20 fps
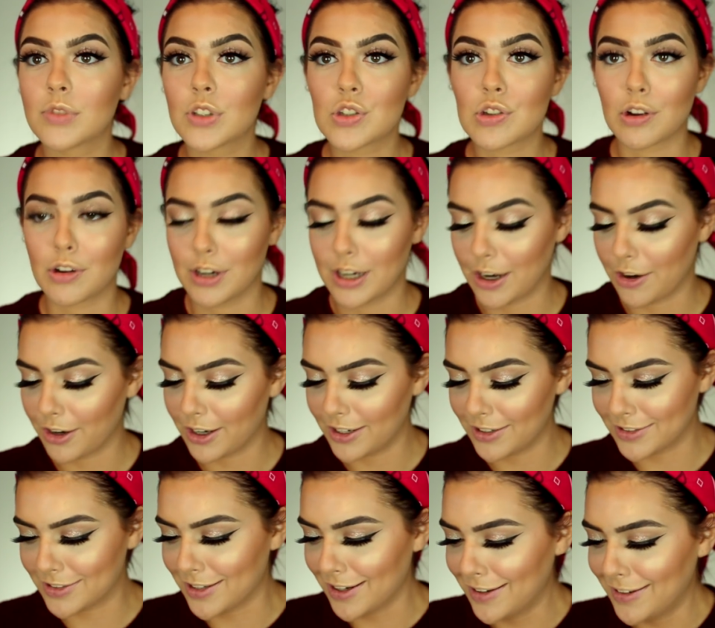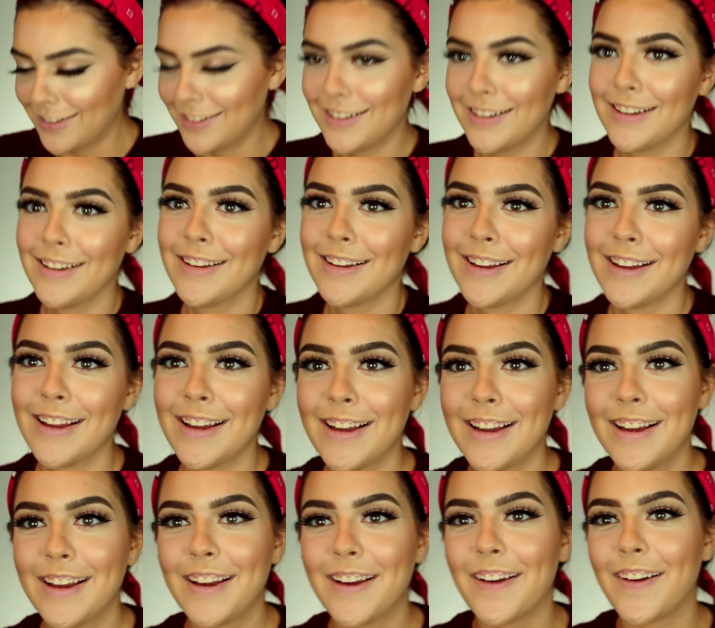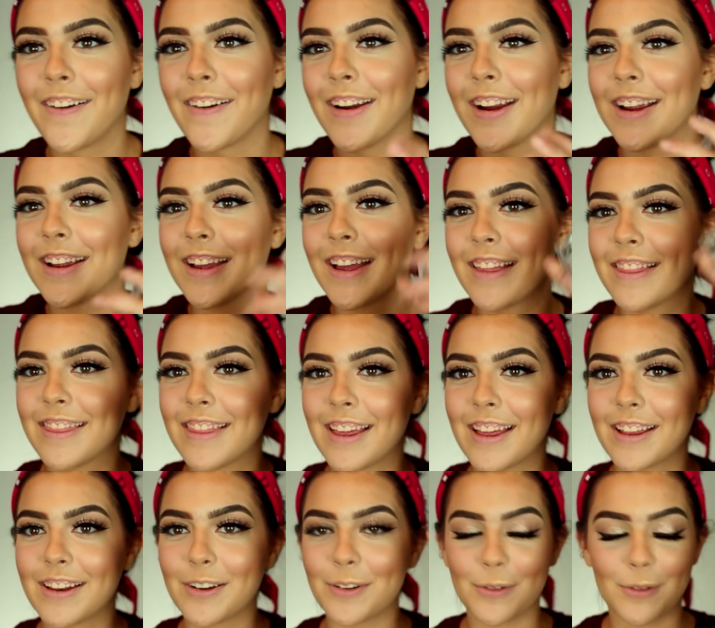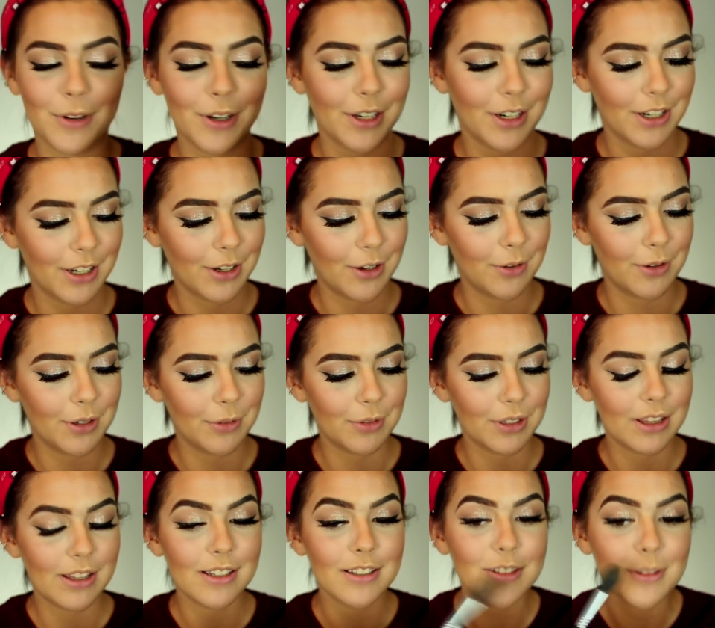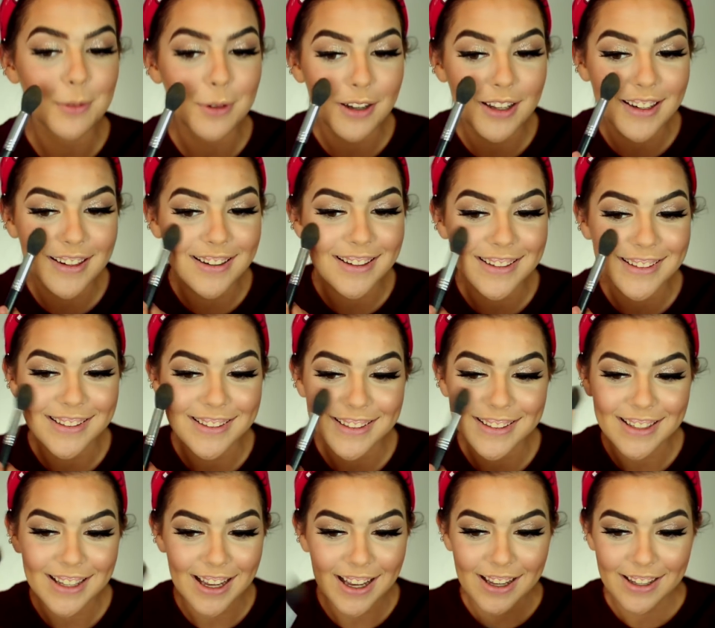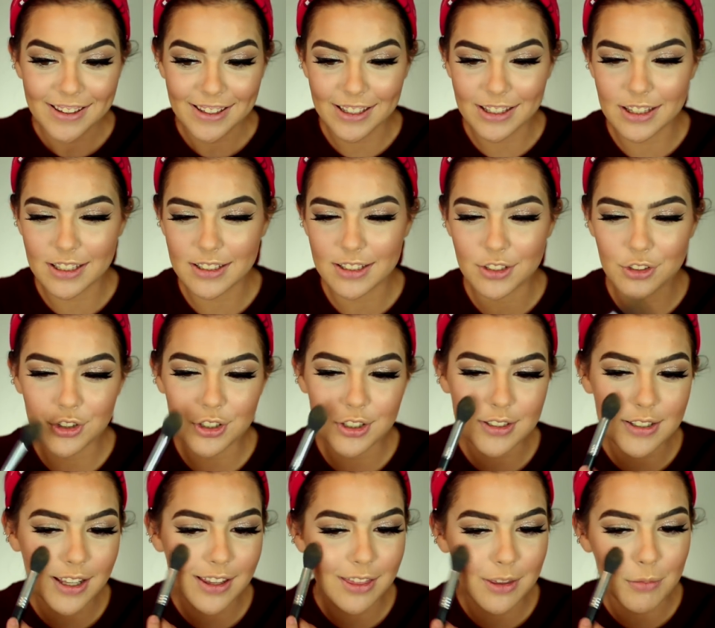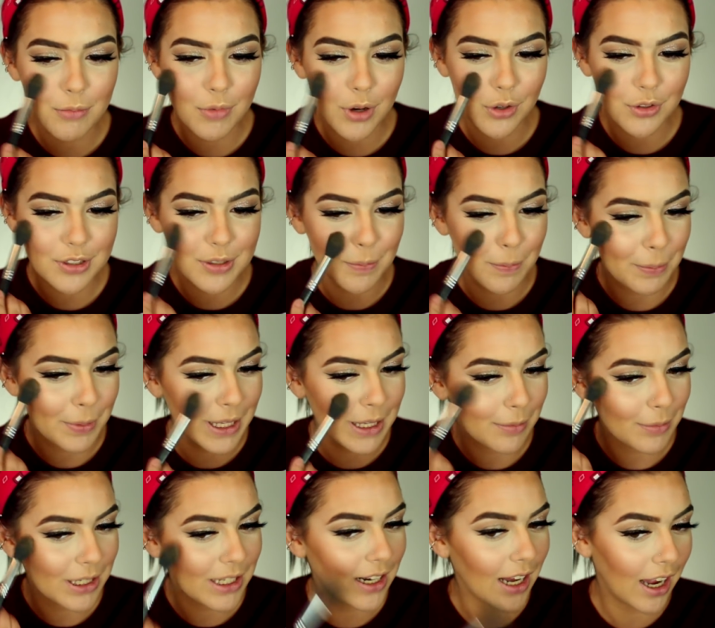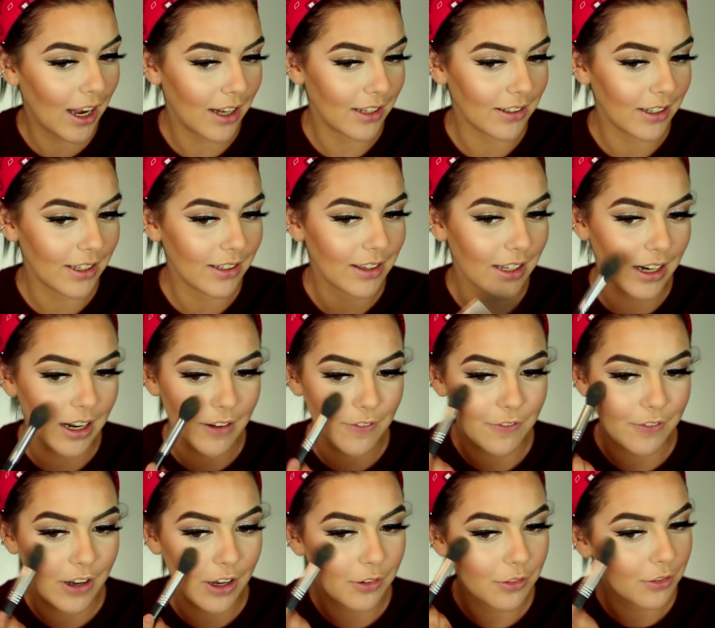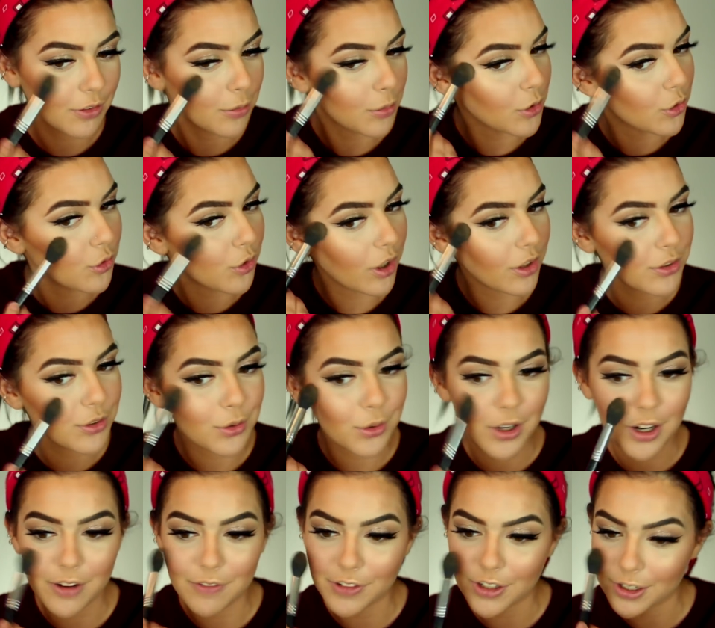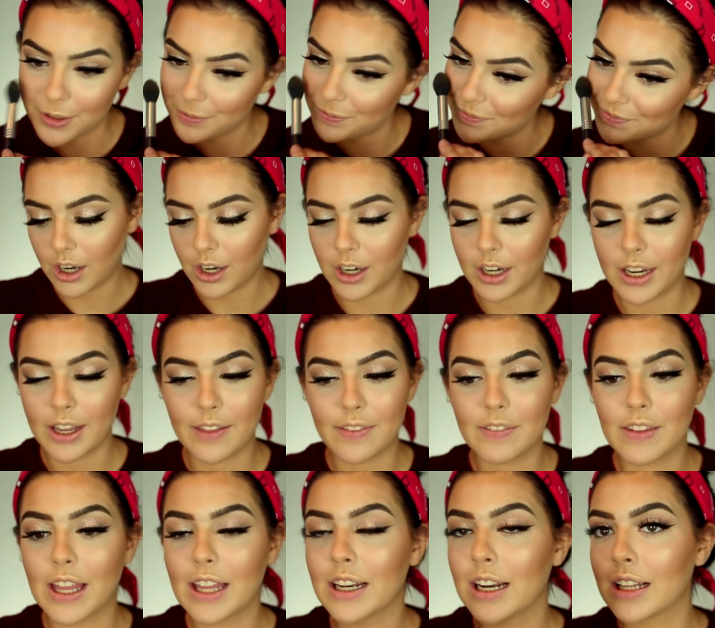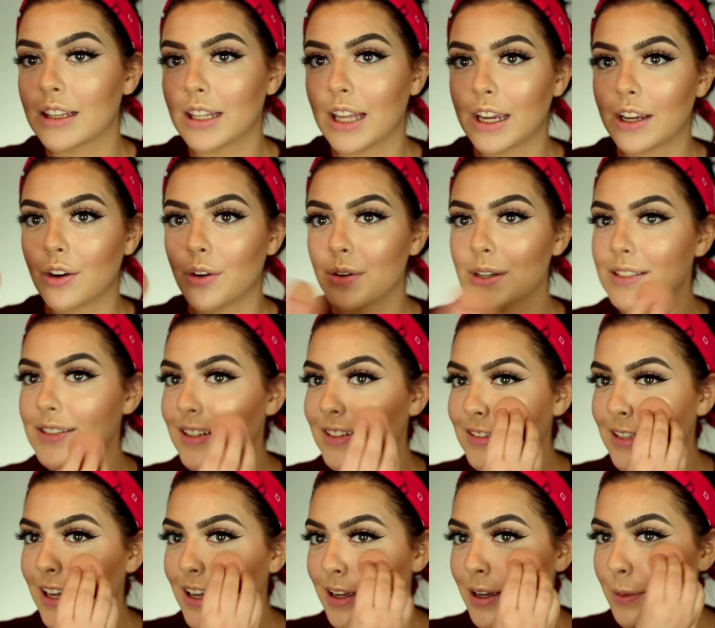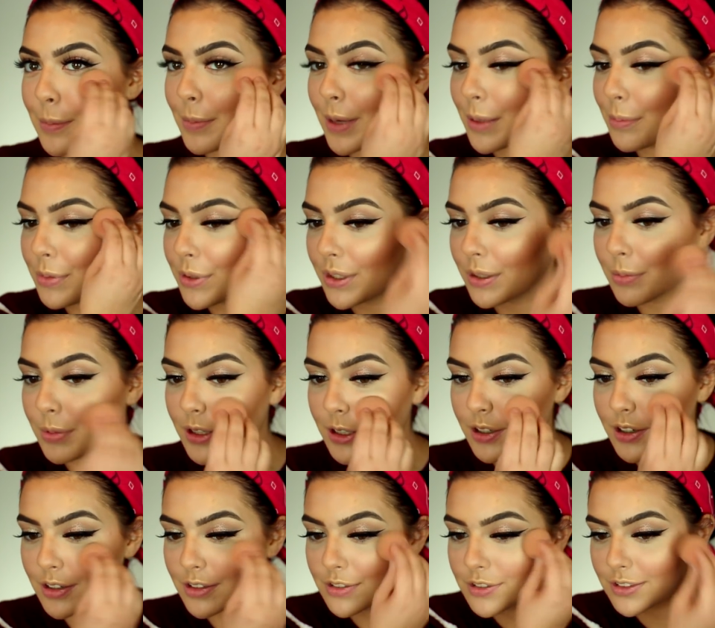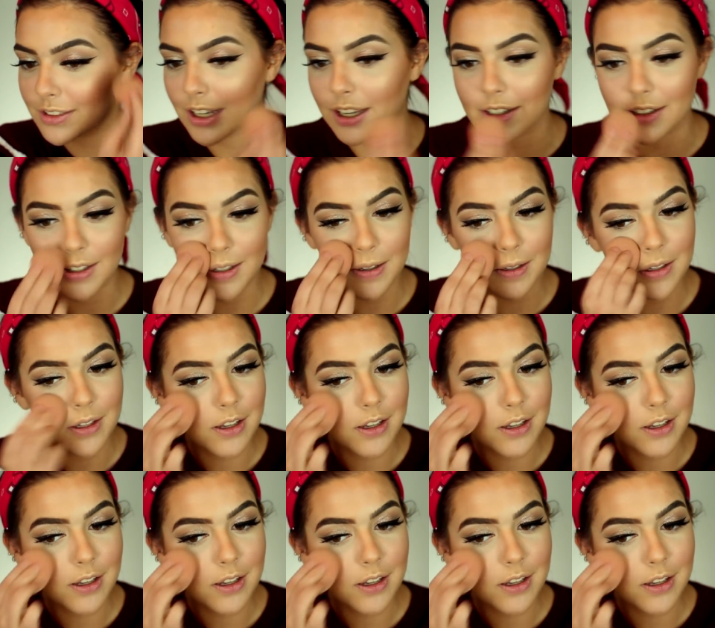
certain areas. All right, and then we're gonna go in with this one. Like, this is just like the most beaming highlight that I found from the drugstore ever. And then, like always, I take my beauty blender and just kind of